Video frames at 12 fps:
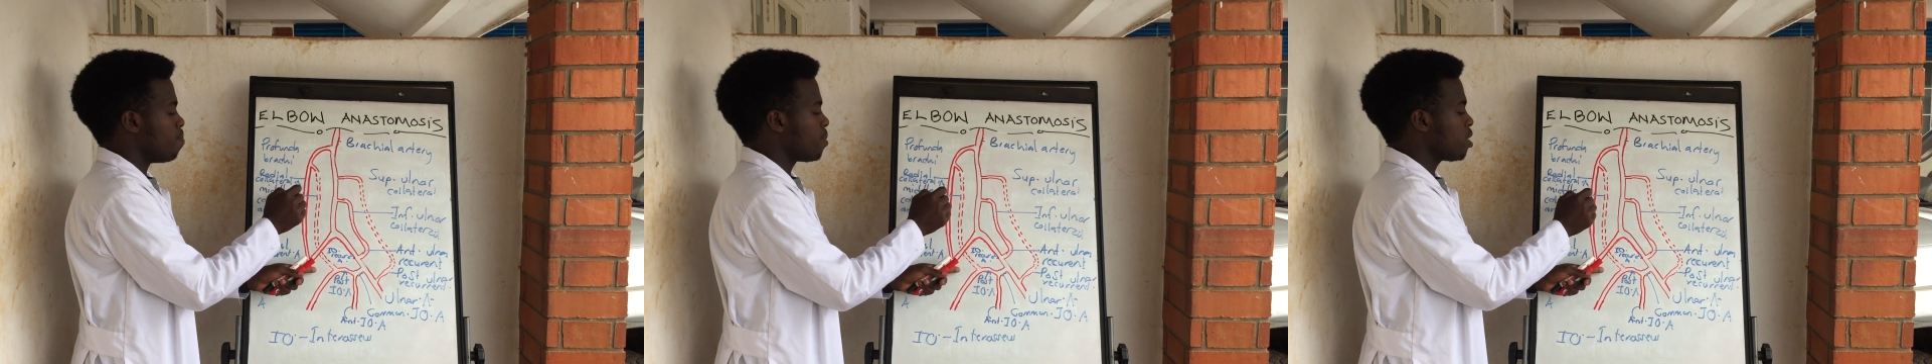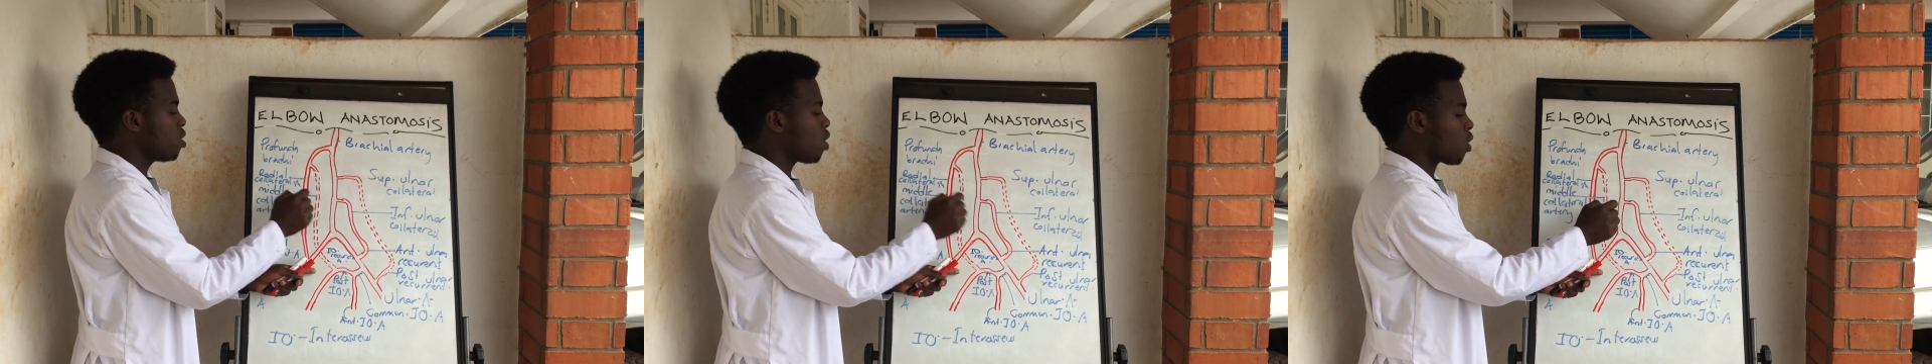
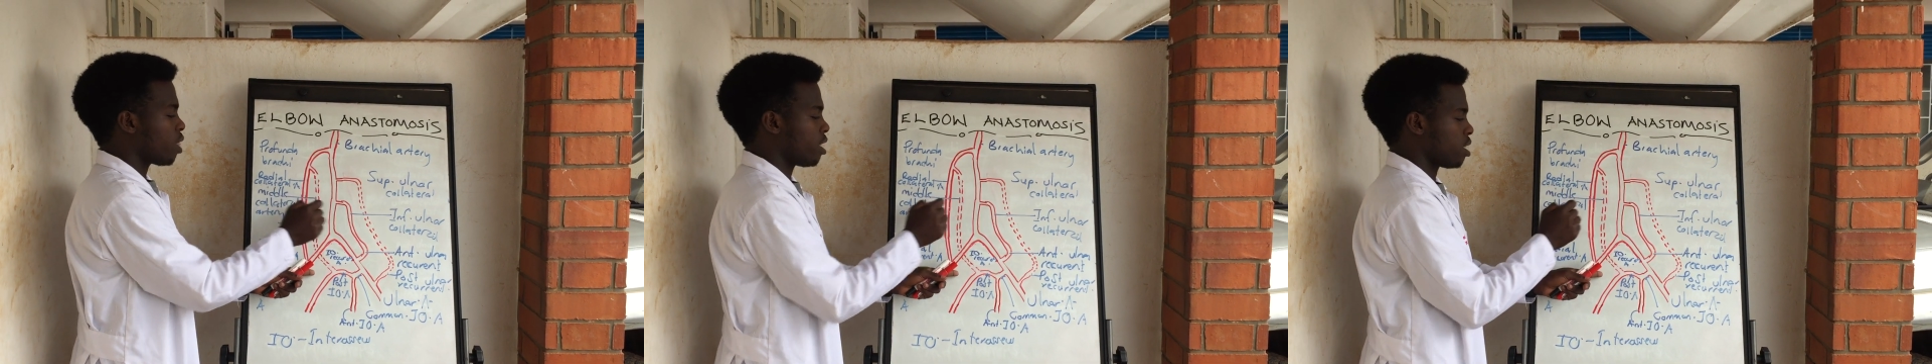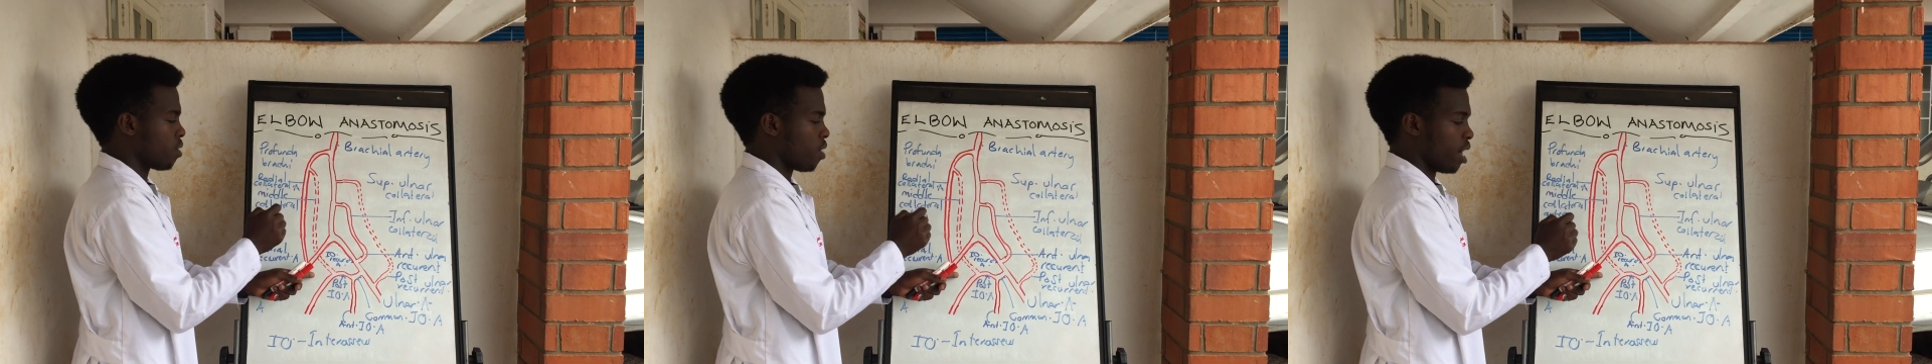middle
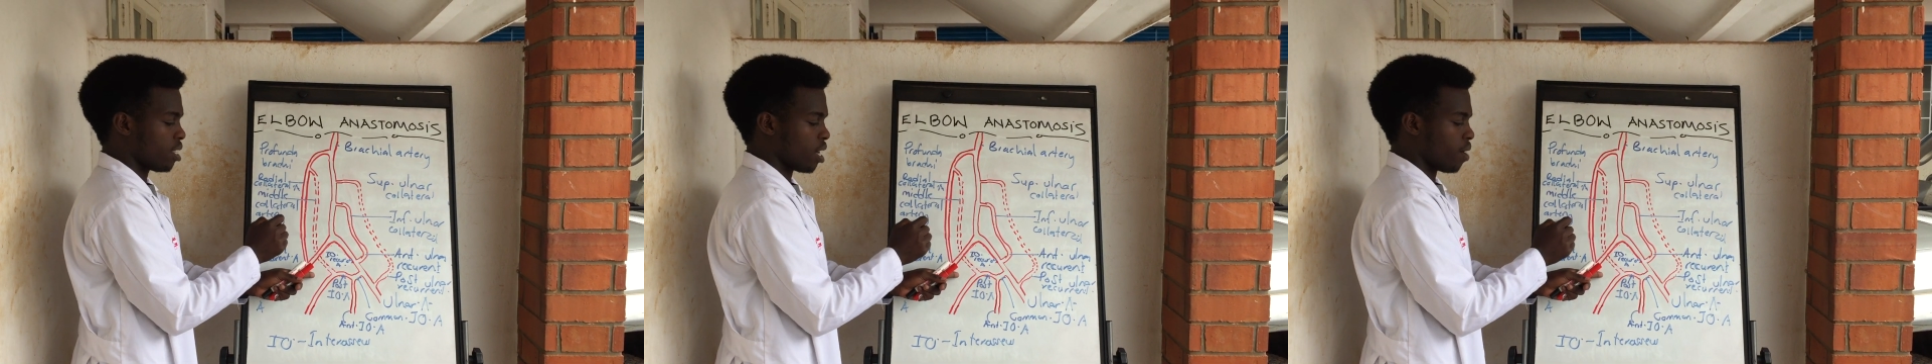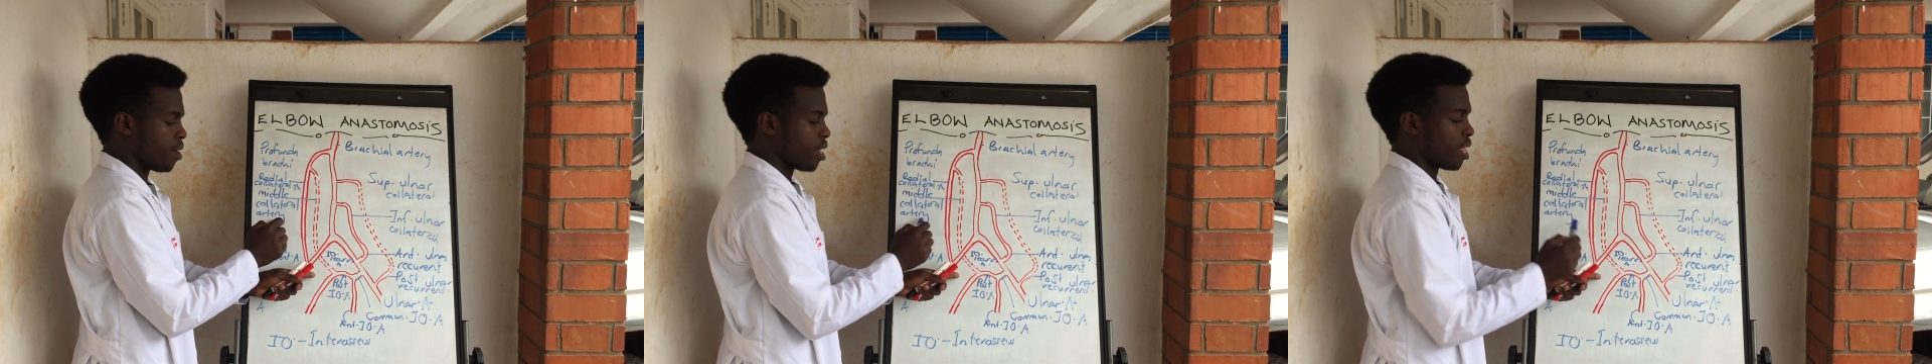collateral
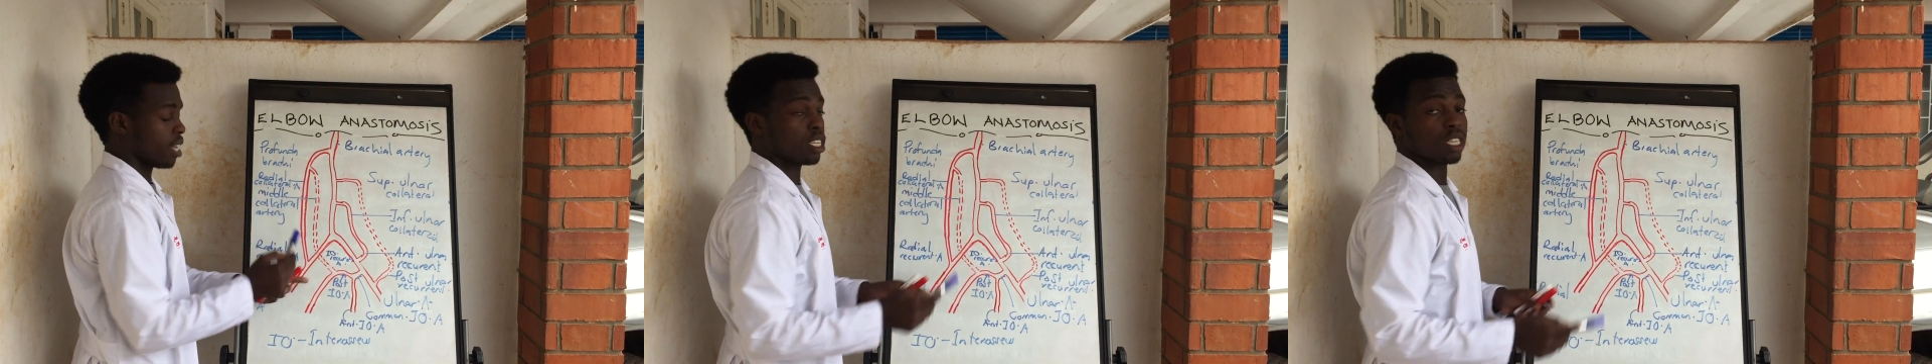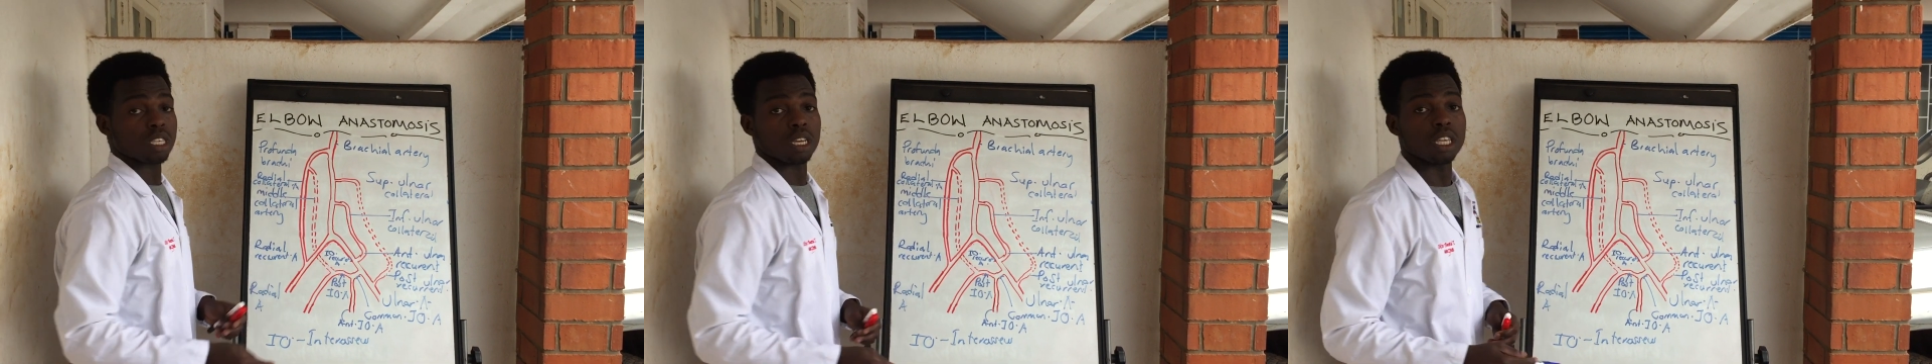artery that
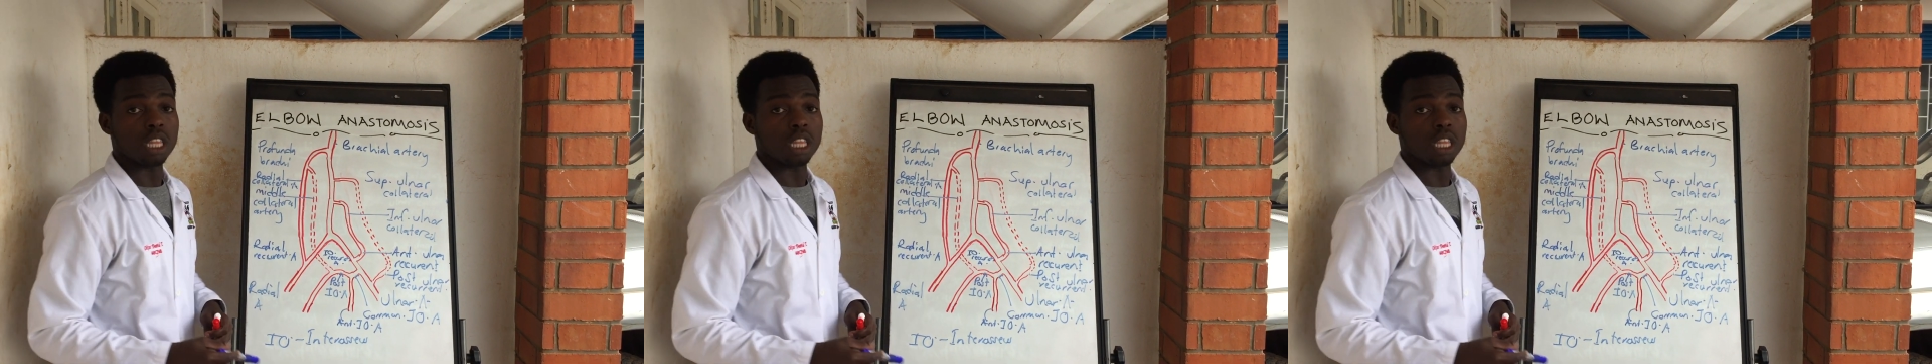is